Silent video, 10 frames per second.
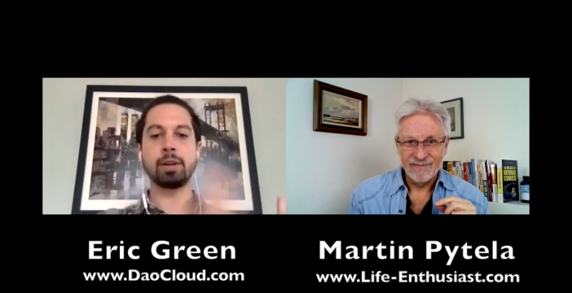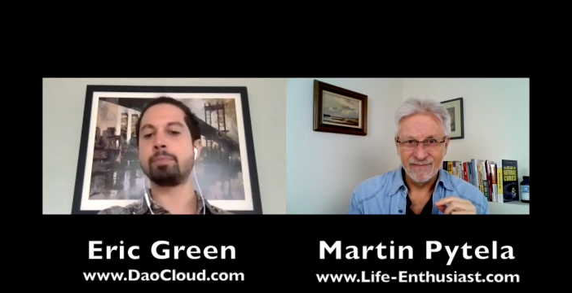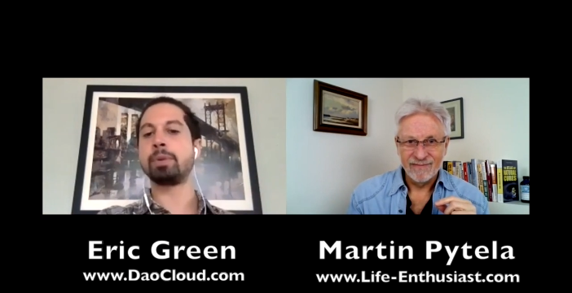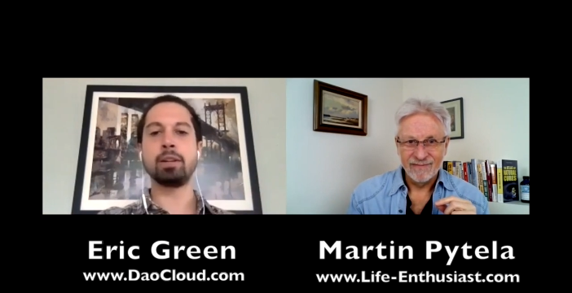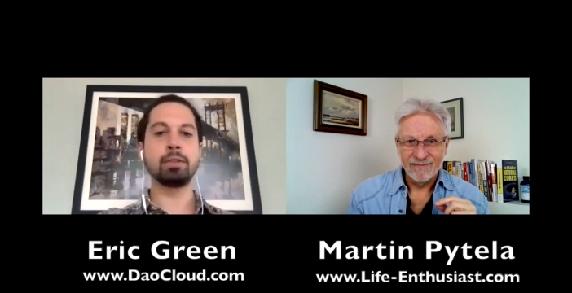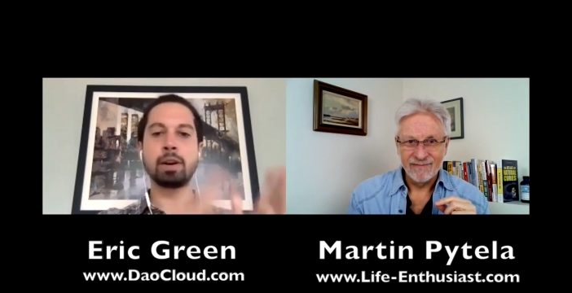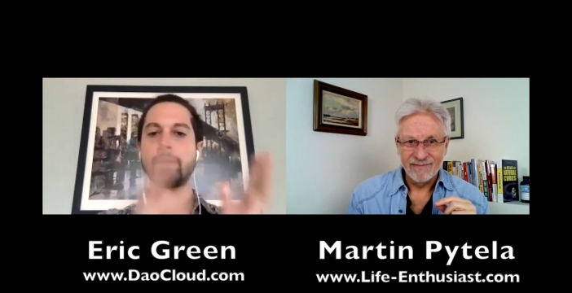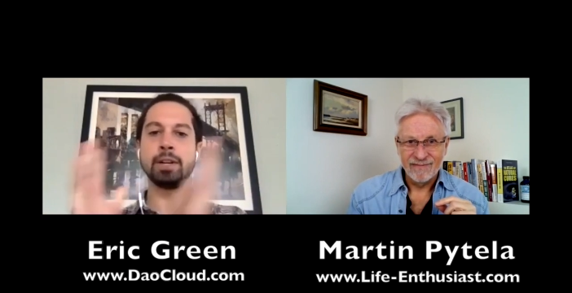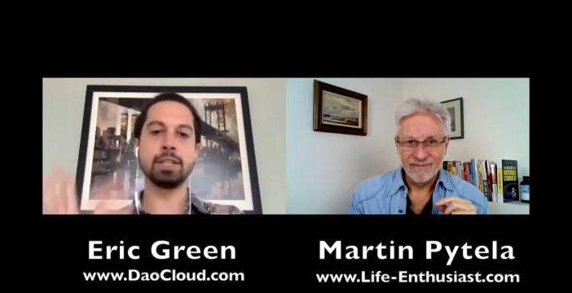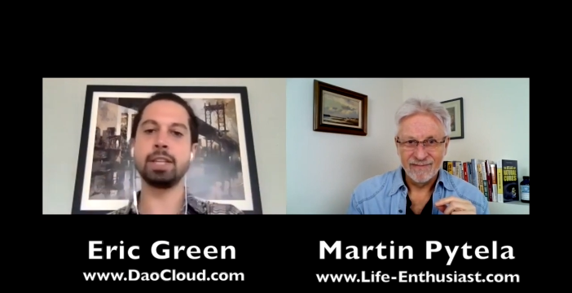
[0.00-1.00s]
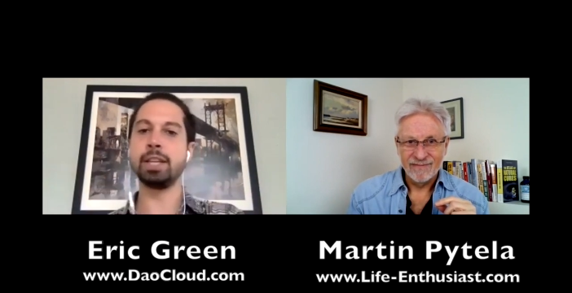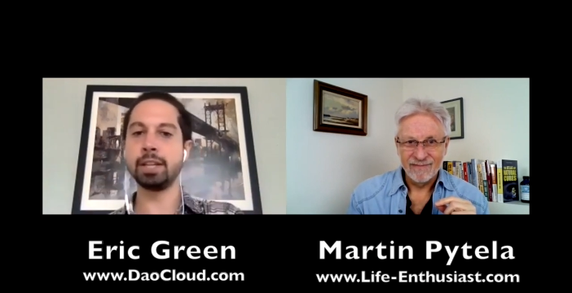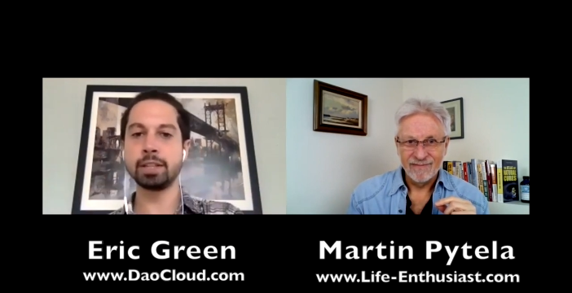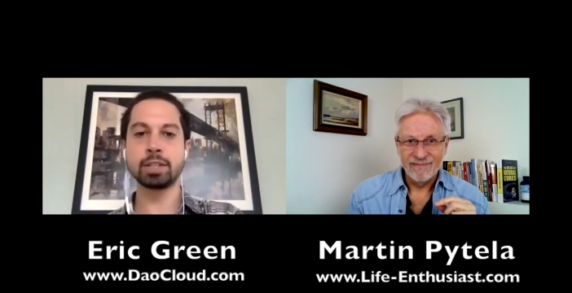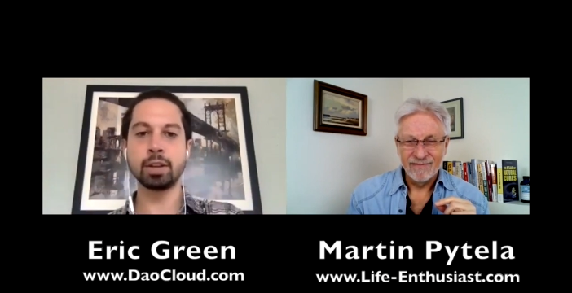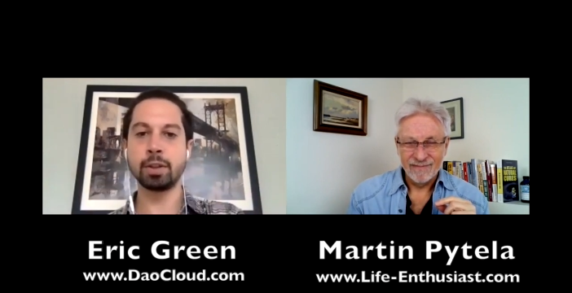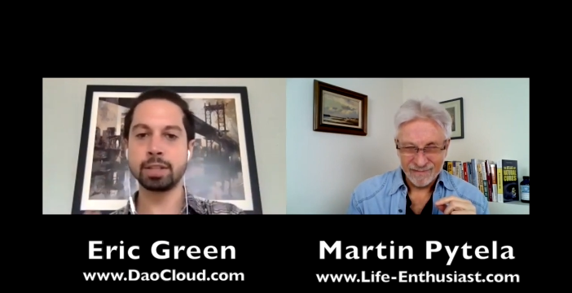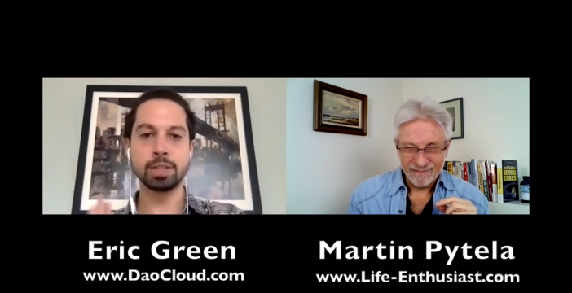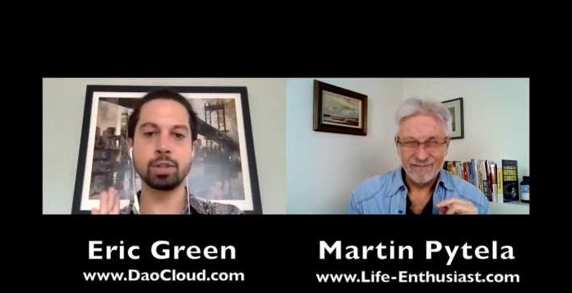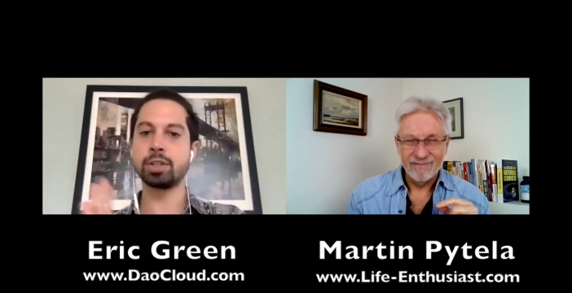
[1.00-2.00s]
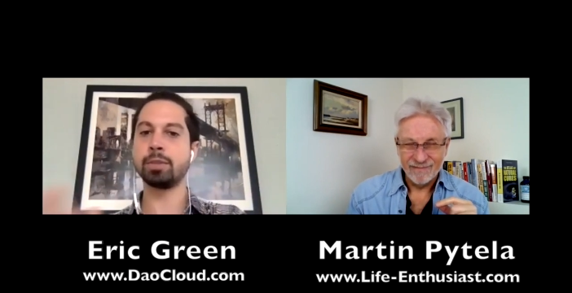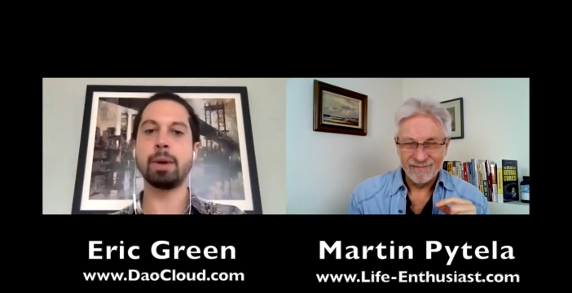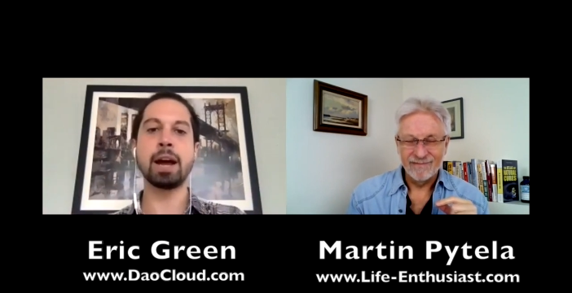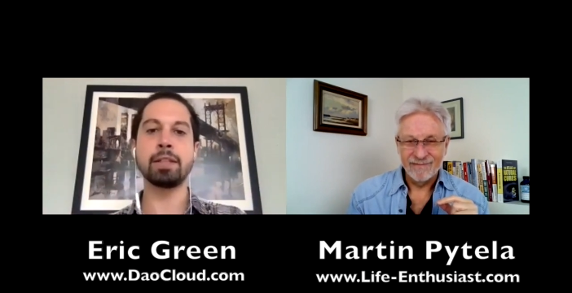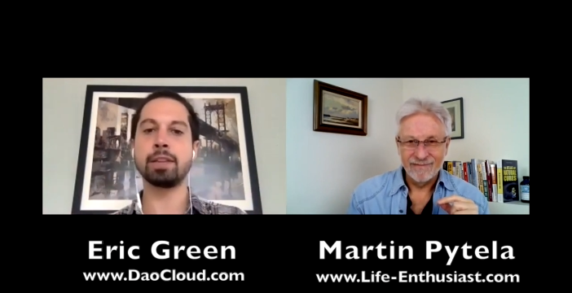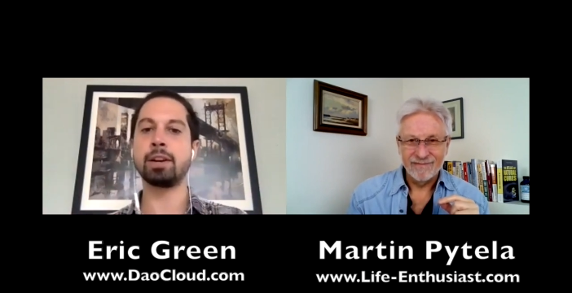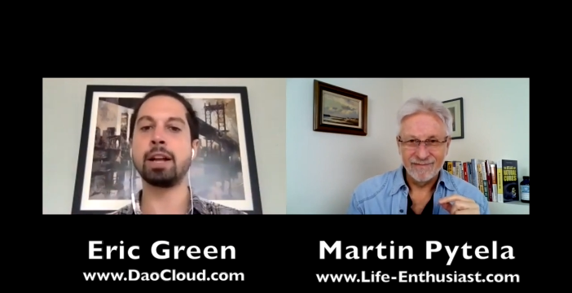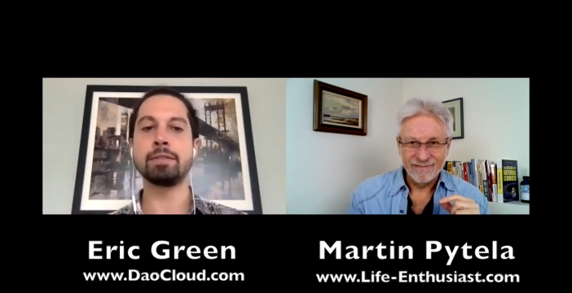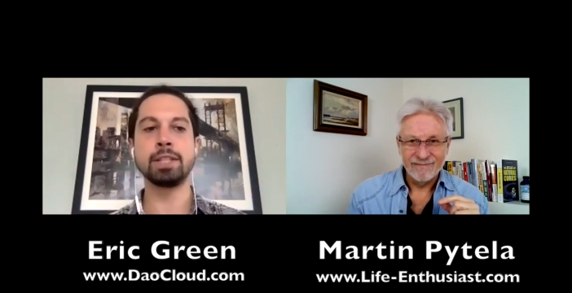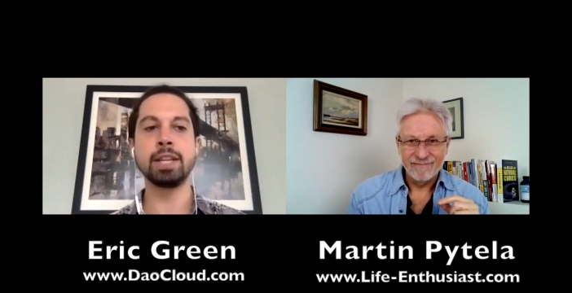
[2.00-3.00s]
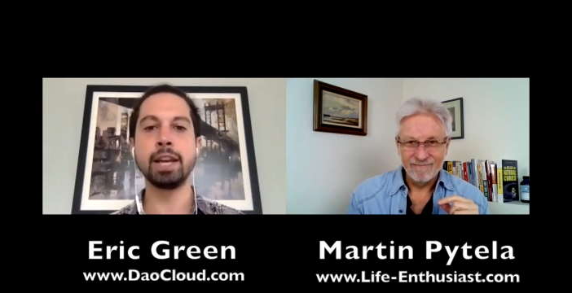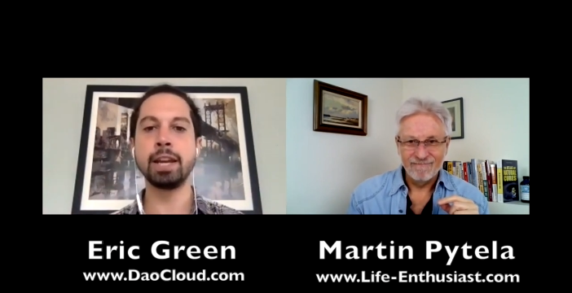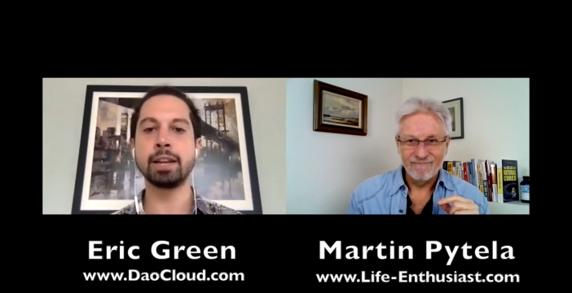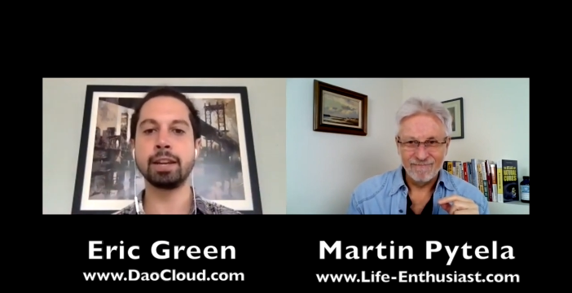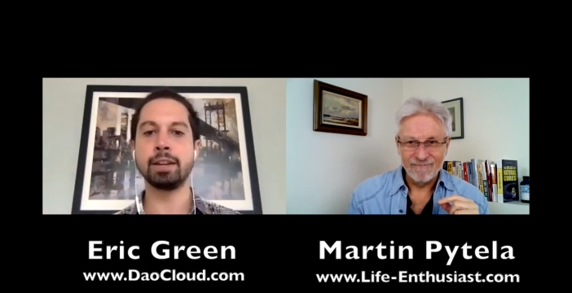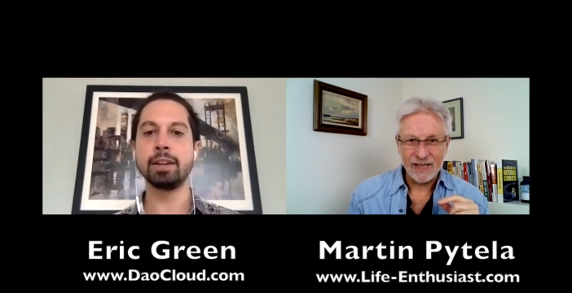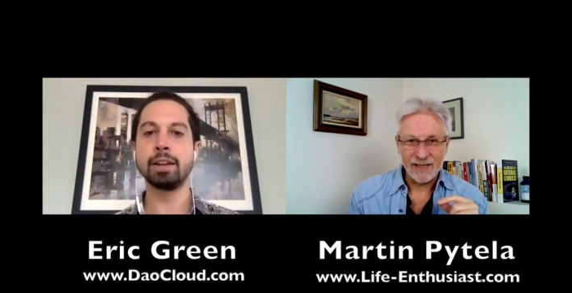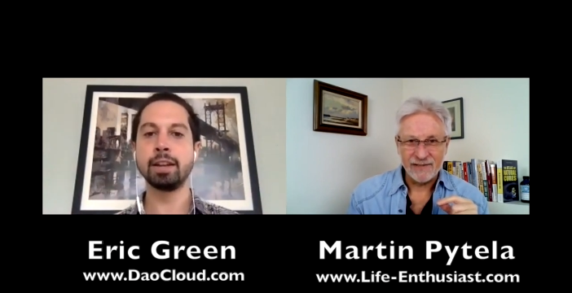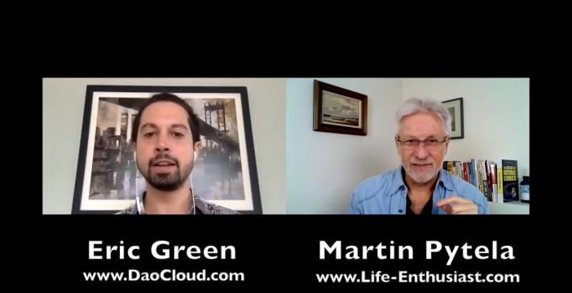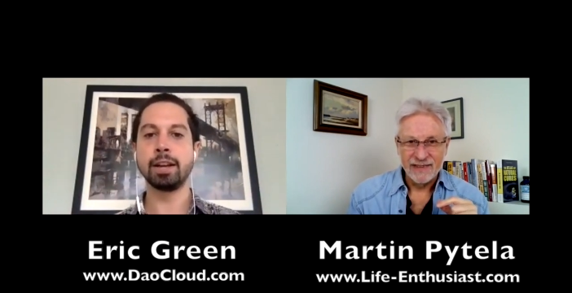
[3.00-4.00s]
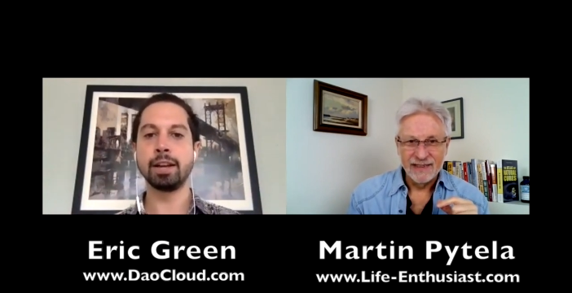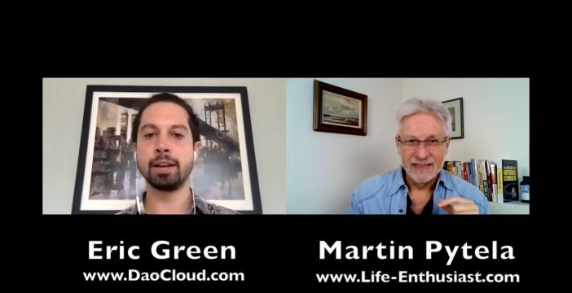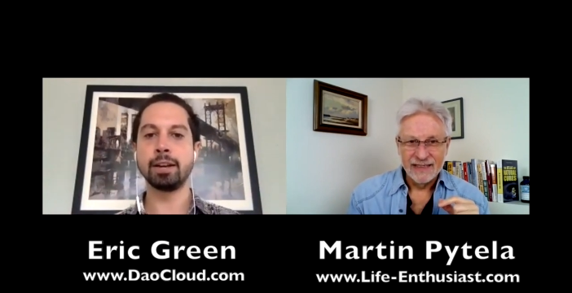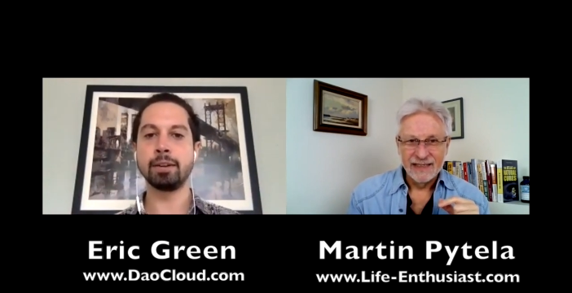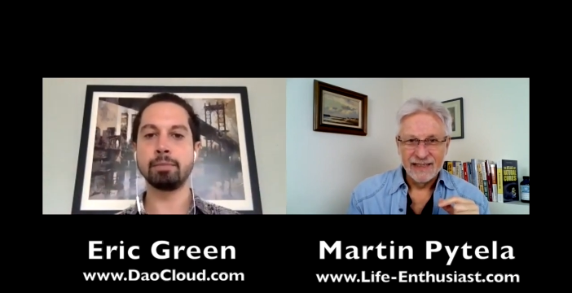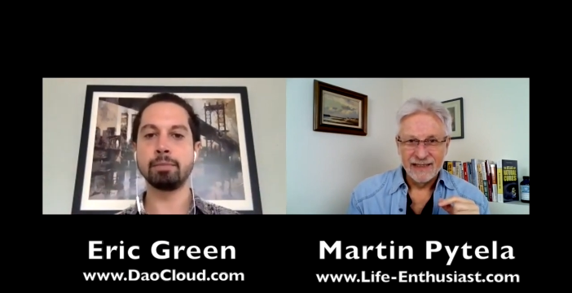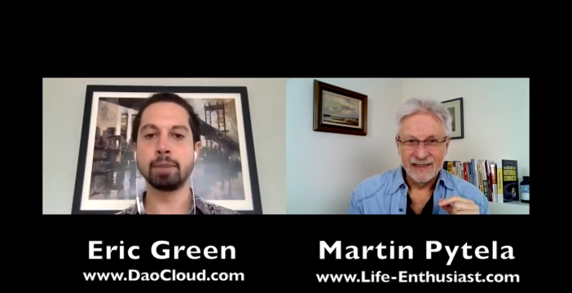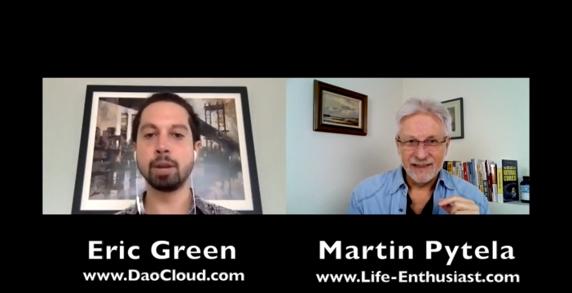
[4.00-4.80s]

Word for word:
Speaker 1: a pill for every disease, so this is just the path that I'll have to take. And, yeah. um, you